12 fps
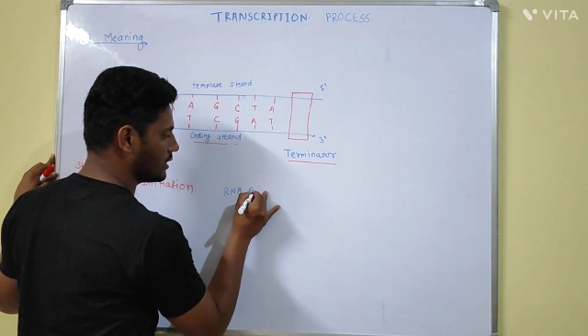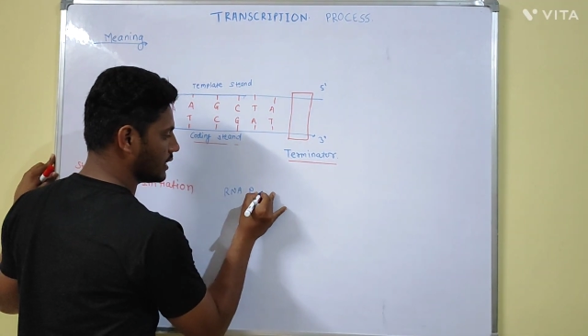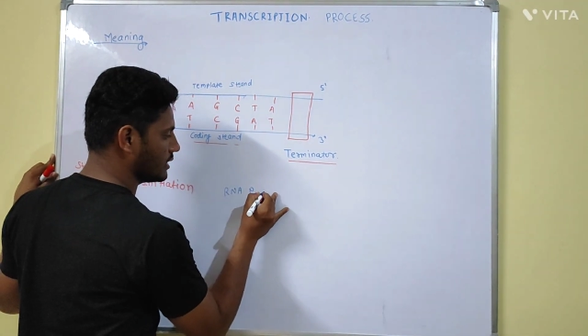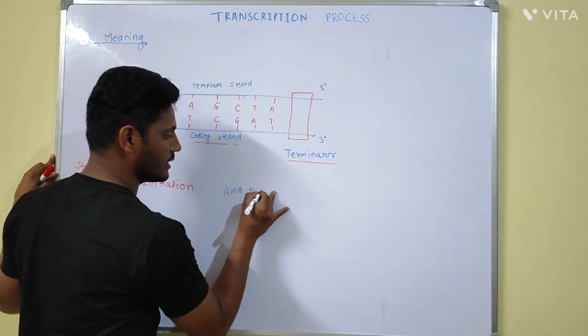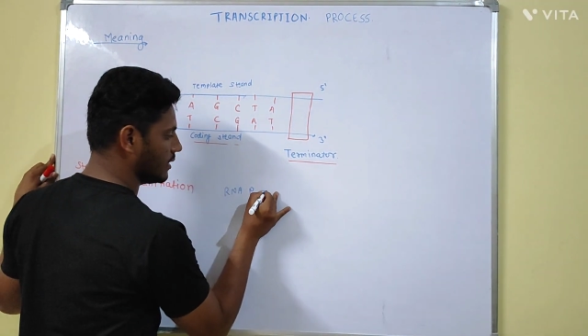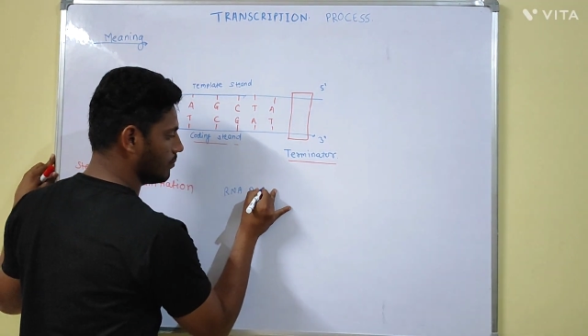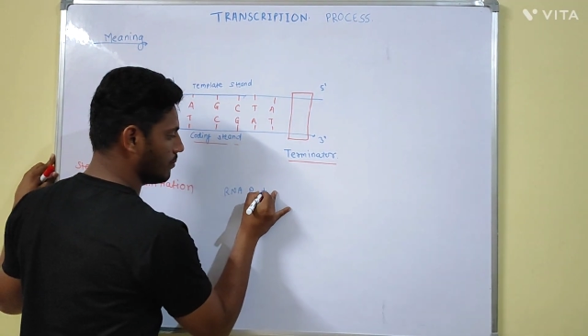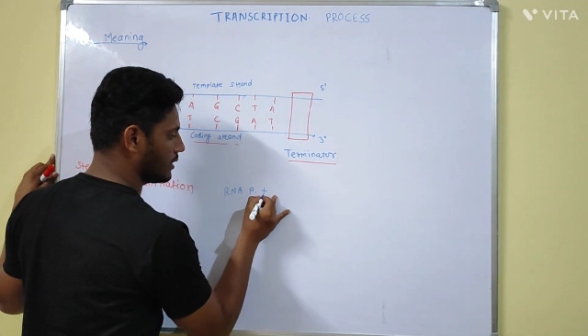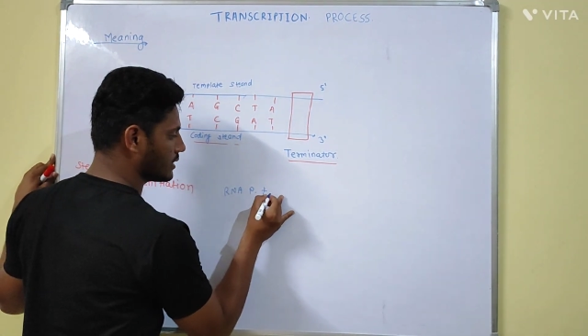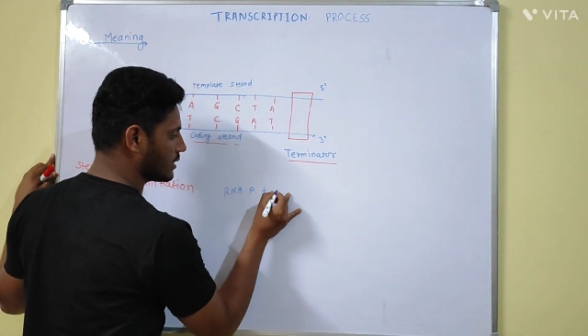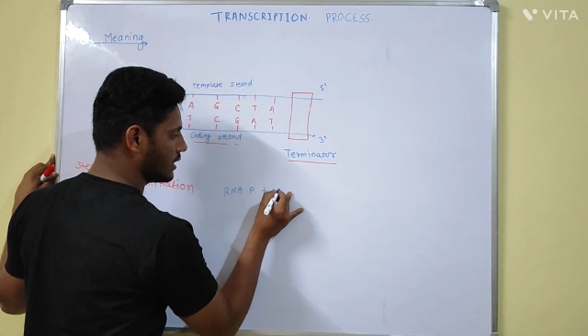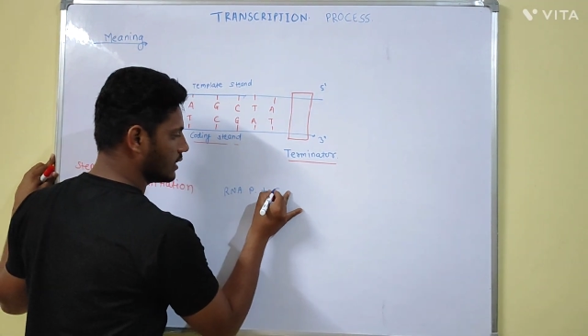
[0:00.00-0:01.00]
enzyme
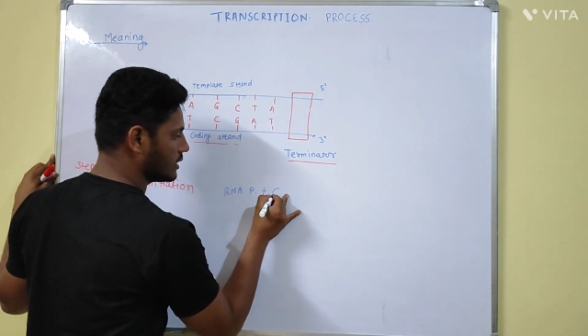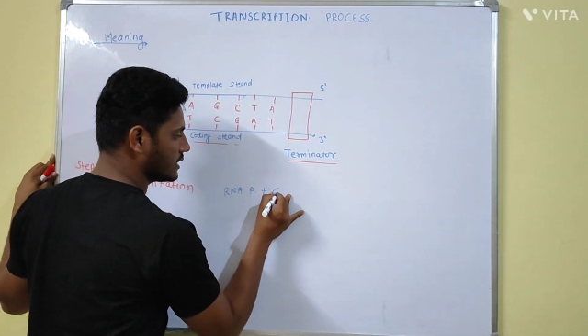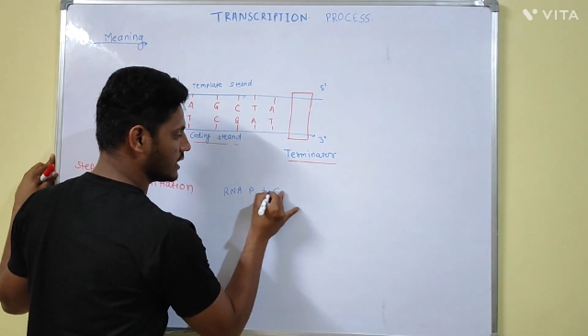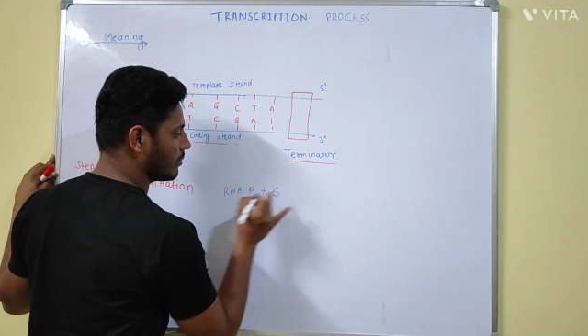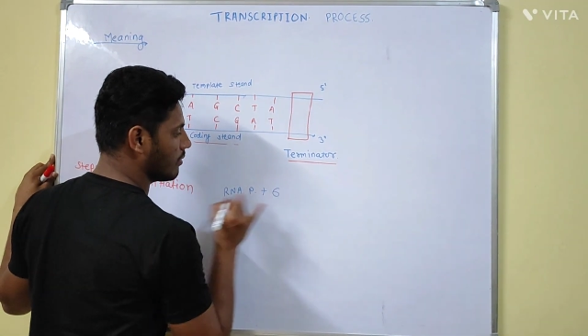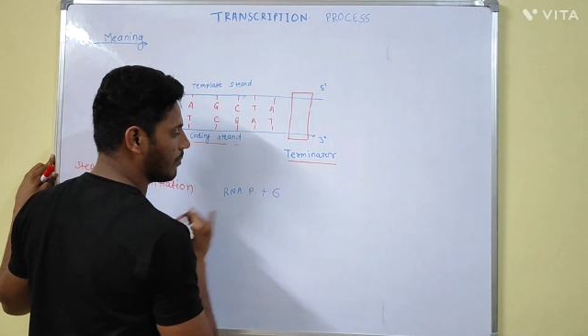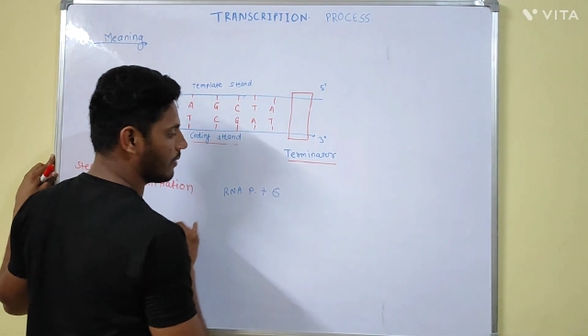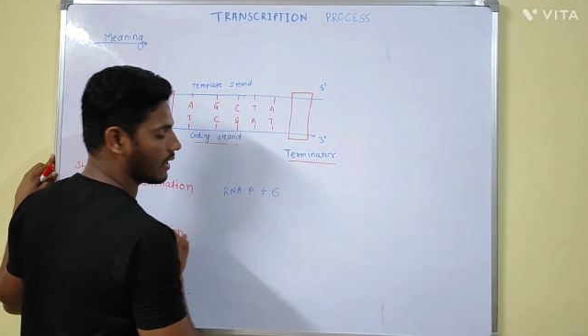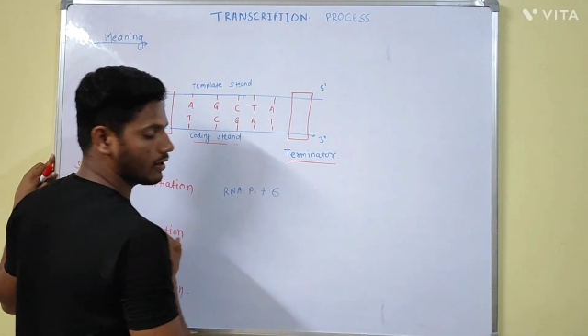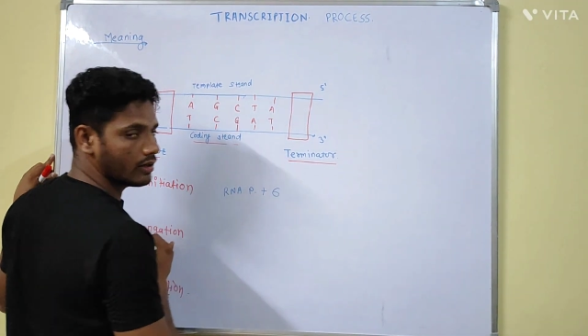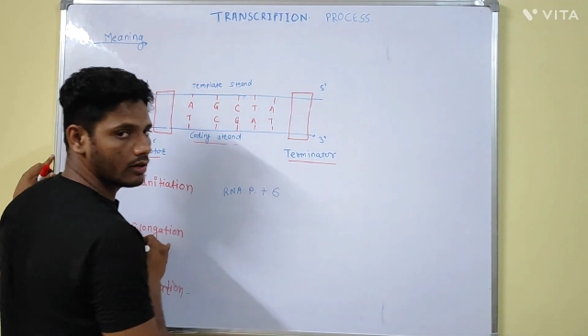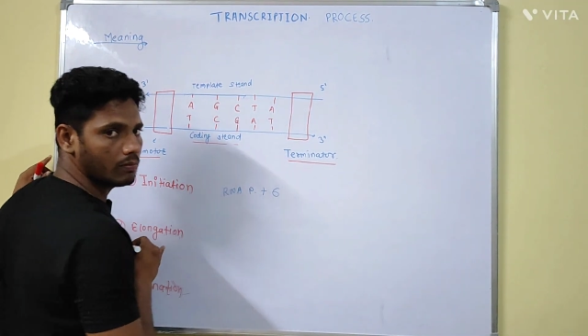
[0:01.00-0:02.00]
plus sigma
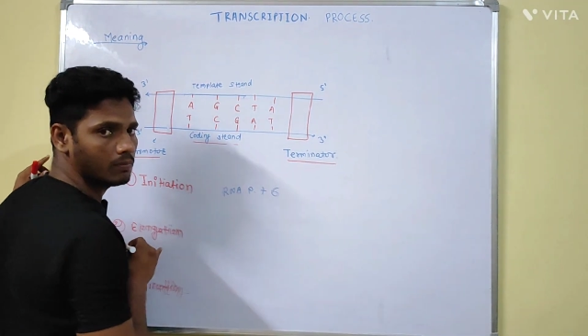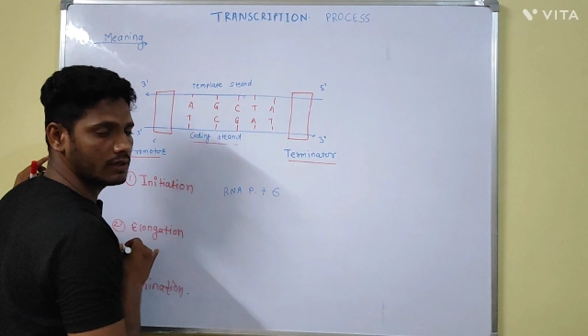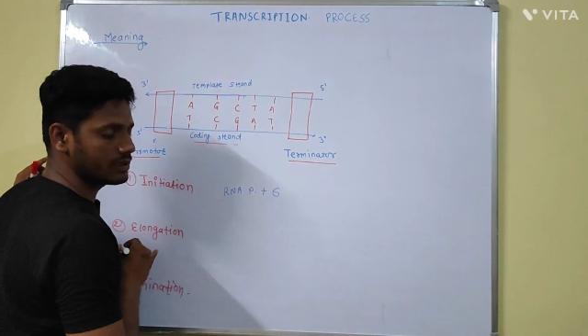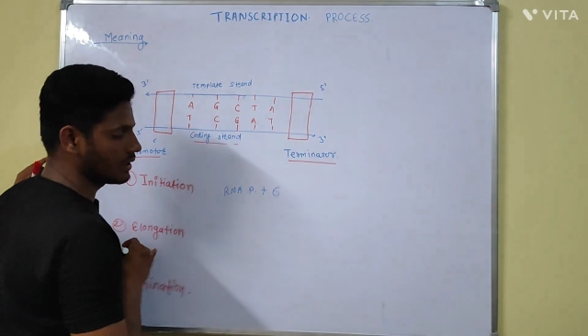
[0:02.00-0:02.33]
factor.